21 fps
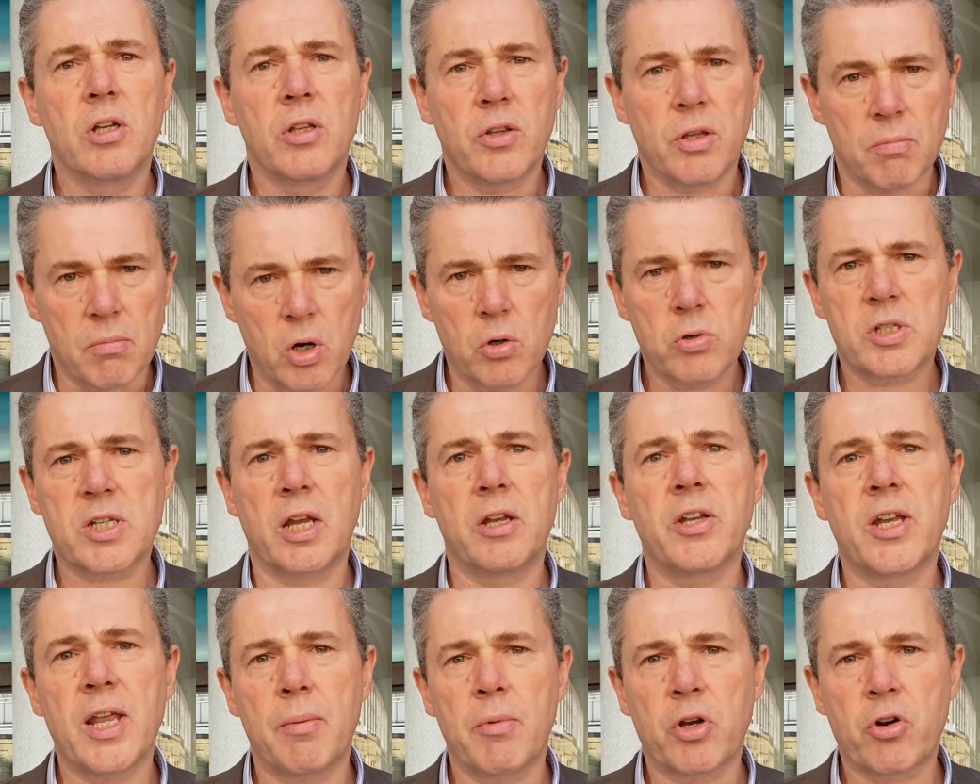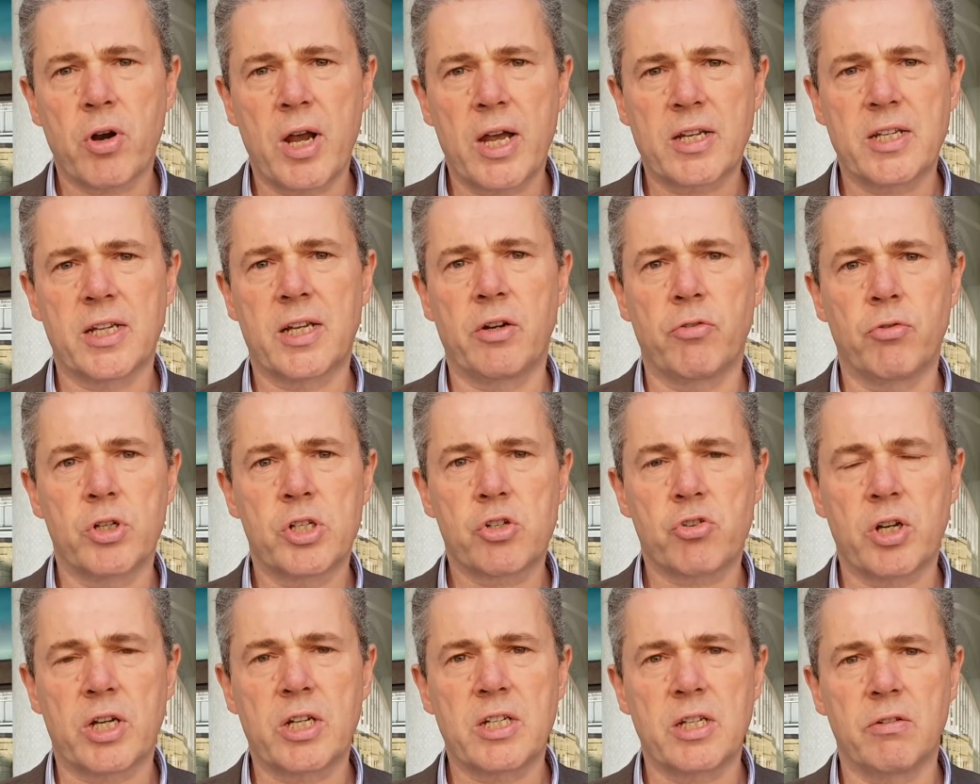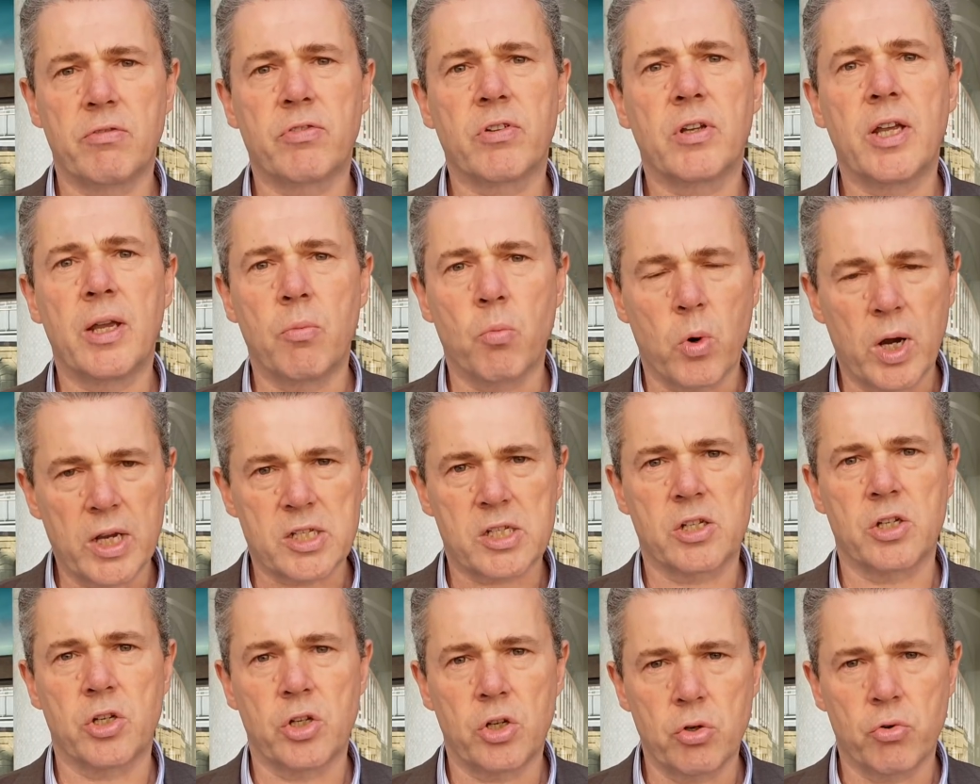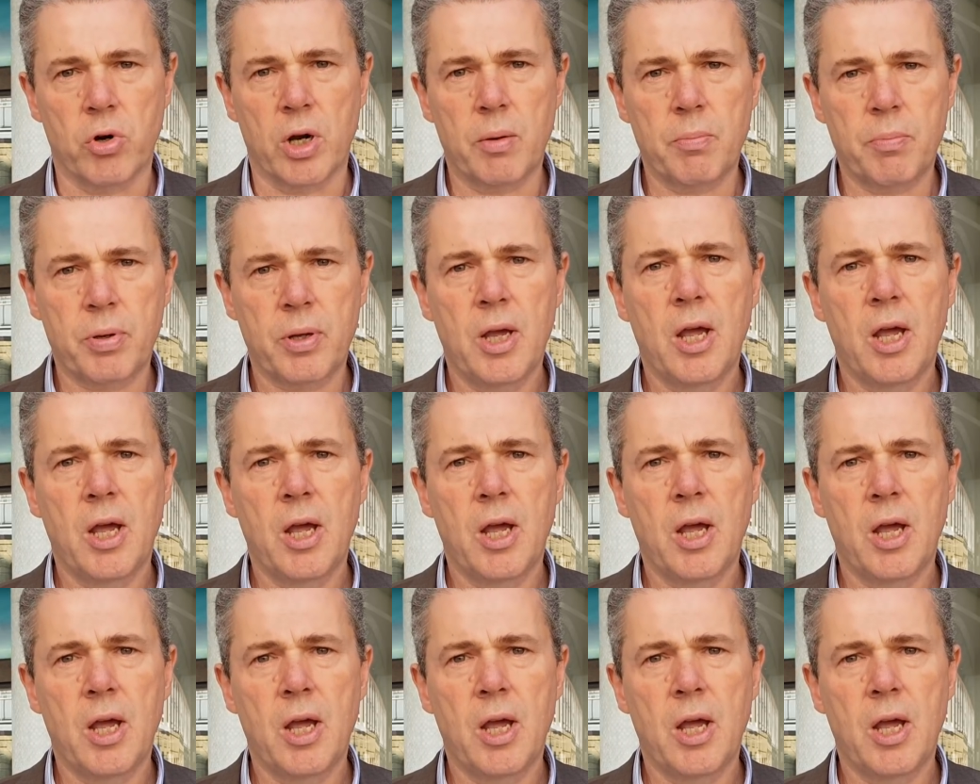the most undemocratic and restrictive in Western Europe,